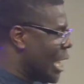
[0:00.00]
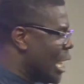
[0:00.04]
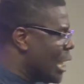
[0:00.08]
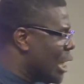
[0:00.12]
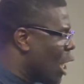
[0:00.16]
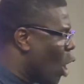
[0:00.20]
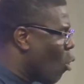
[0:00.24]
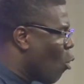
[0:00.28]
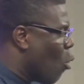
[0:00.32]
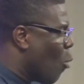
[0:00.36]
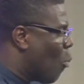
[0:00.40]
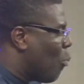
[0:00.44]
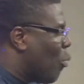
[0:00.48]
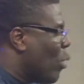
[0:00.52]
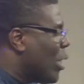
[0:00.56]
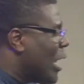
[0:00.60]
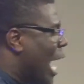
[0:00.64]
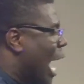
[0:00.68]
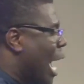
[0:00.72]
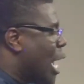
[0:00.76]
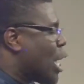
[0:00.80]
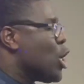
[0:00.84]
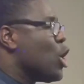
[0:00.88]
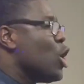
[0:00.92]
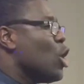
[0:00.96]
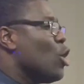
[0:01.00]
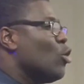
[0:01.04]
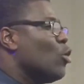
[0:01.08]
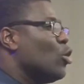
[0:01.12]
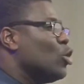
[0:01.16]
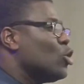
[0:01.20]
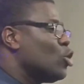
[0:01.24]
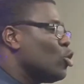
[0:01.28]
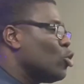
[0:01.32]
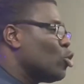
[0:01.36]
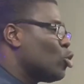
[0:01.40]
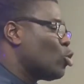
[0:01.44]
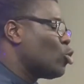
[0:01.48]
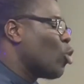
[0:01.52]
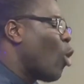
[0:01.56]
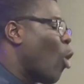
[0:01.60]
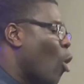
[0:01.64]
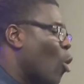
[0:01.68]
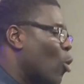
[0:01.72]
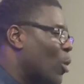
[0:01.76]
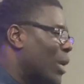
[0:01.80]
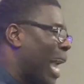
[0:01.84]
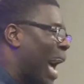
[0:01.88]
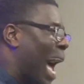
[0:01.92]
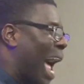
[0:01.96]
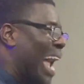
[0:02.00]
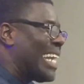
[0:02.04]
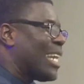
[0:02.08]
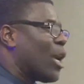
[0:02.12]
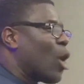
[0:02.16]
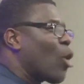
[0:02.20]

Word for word: they will put a huge stone at the